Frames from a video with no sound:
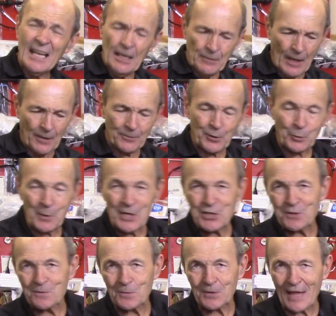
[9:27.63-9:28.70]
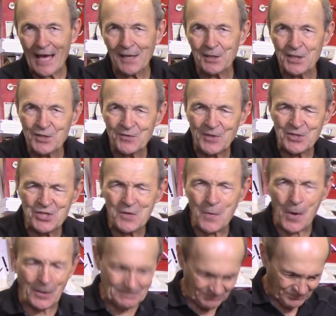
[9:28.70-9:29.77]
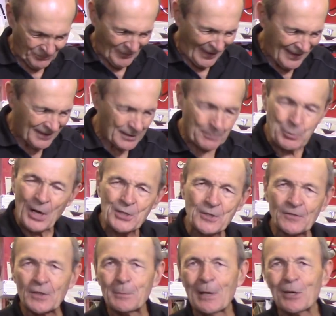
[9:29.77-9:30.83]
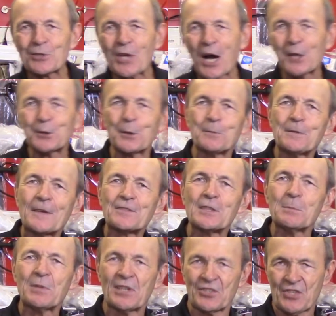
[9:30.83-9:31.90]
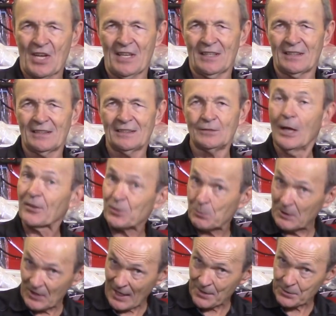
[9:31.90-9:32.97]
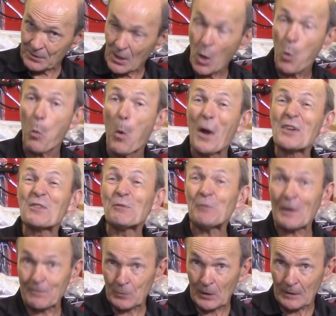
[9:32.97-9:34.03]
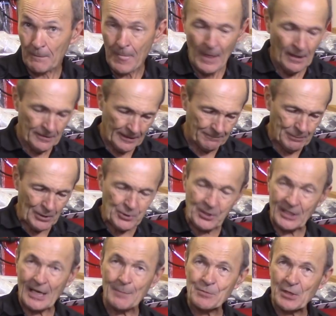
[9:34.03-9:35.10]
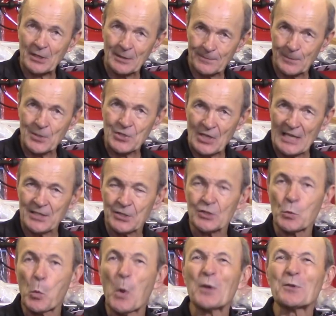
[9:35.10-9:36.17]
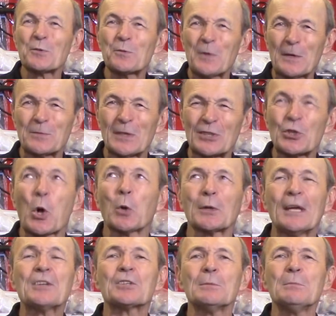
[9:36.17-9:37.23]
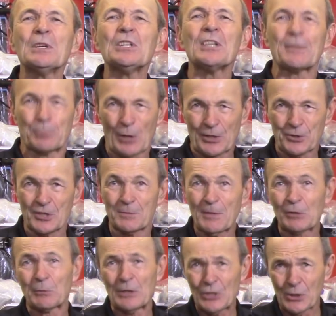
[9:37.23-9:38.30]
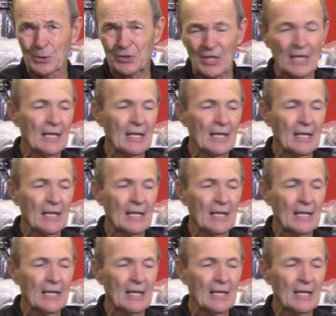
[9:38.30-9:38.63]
Now the reason for that is, first of all, the pressure from here is 150 psi. Not 3,000, 150. The pressure that comes out of the first stage is 150. It's called intermediate pressure. It's been reduced.